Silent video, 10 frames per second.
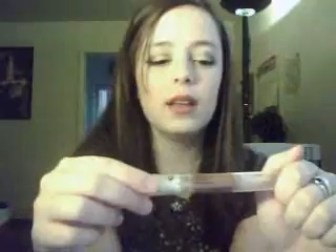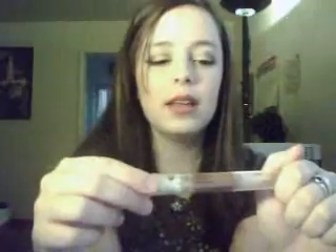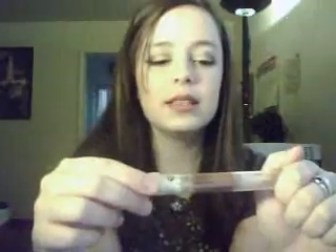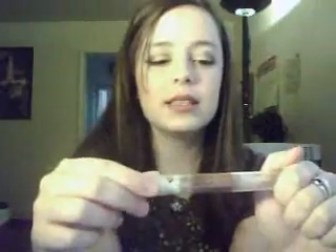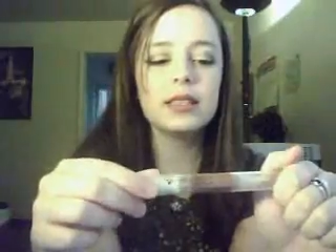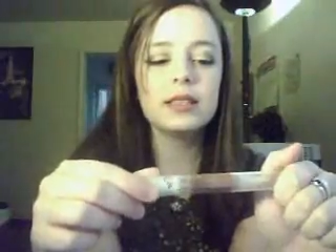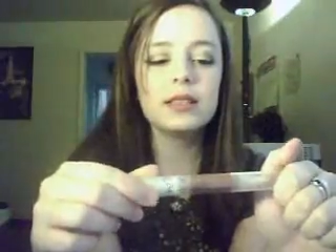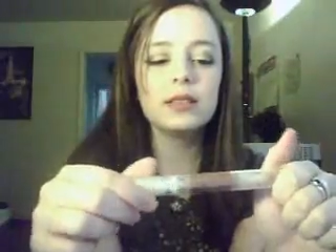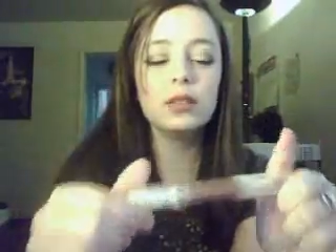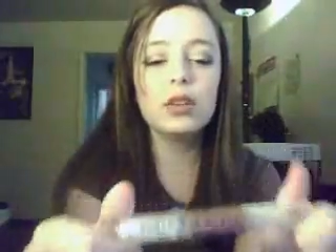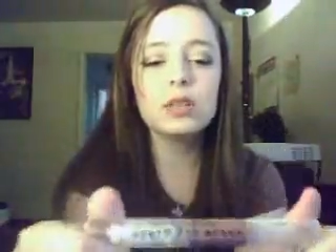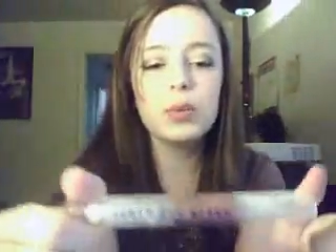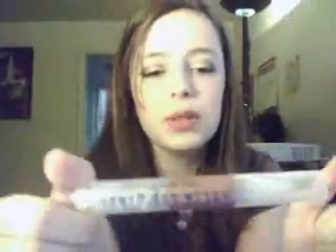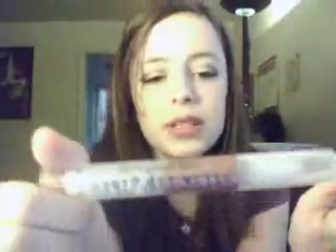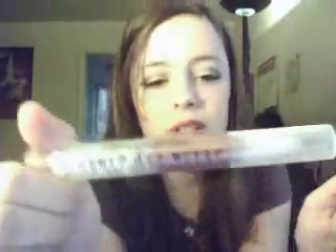it looks
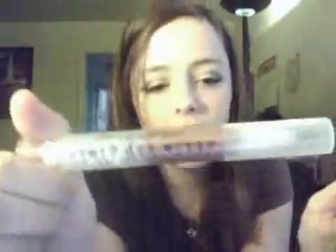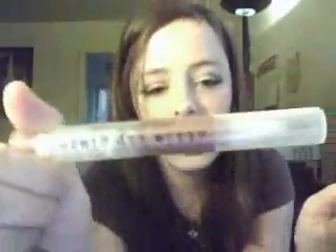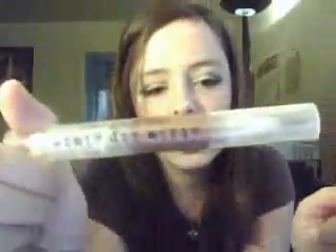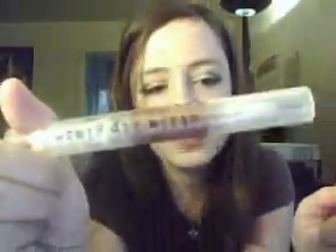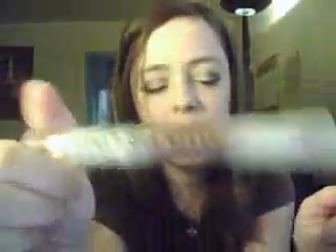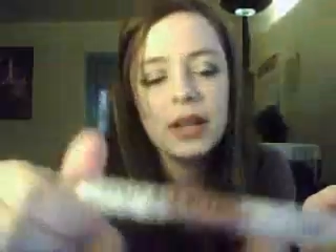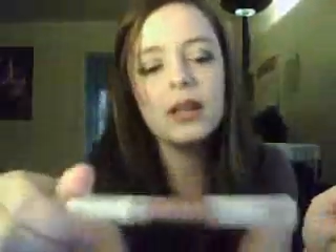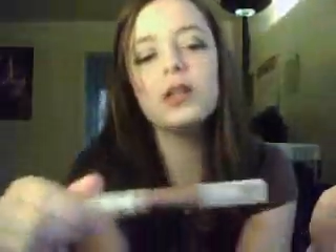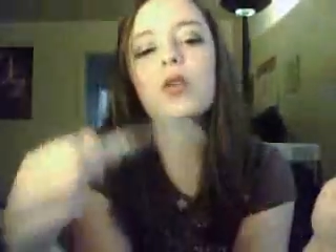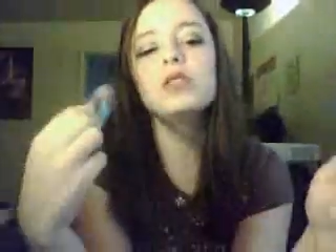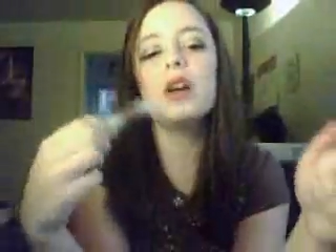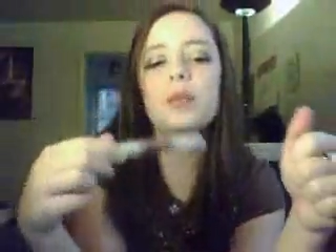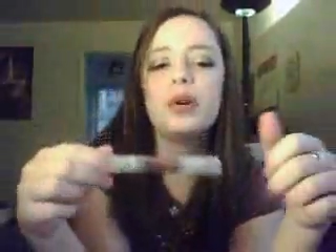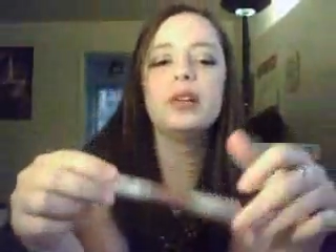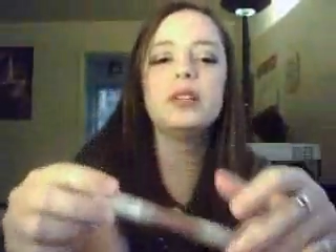really dark, but it goes on
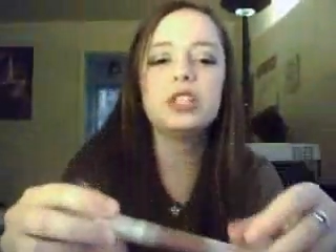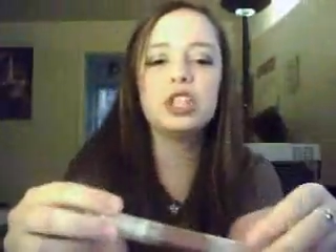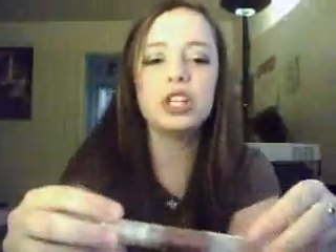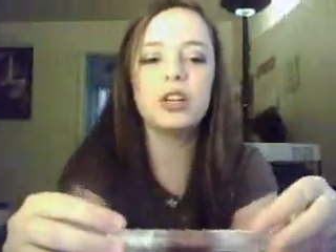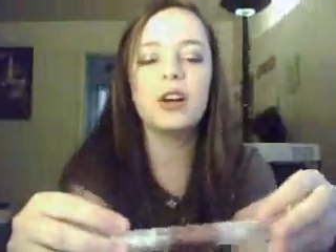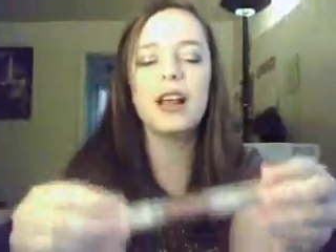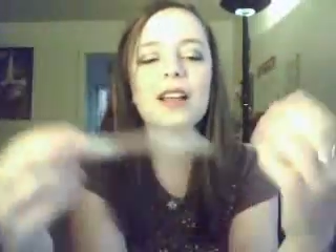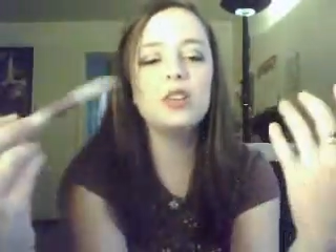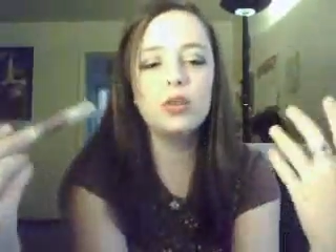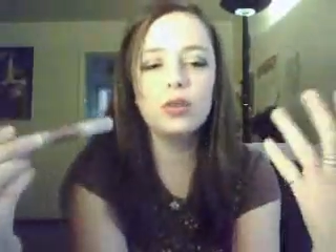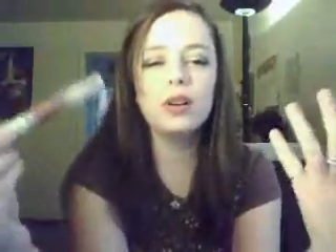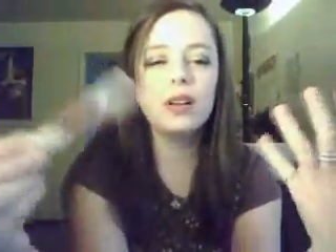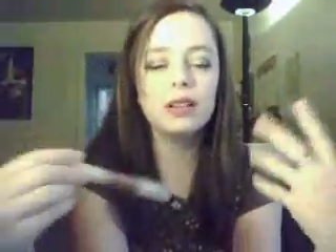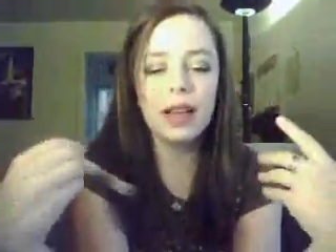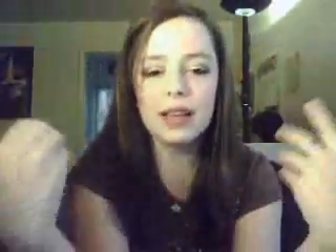pretty sheer, and I do
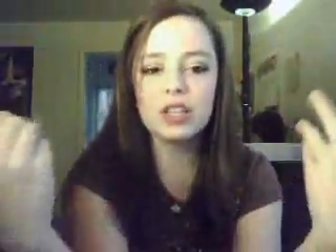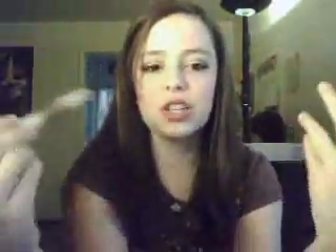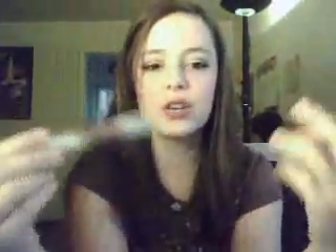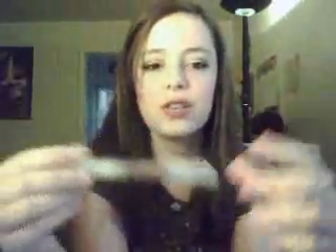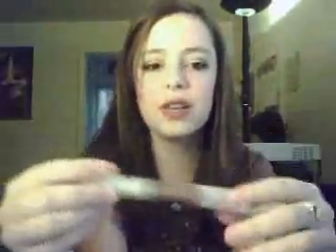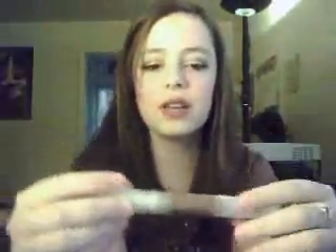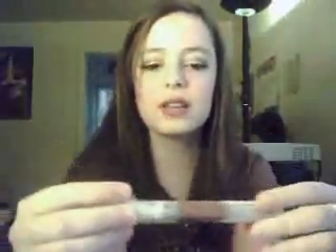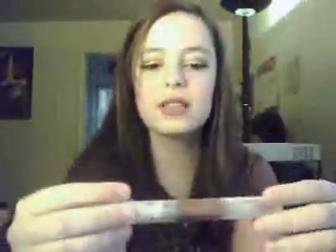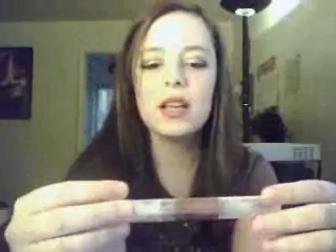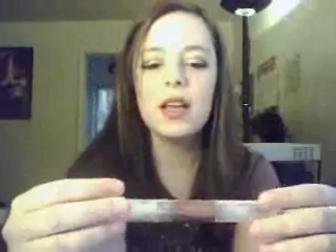like sheer things.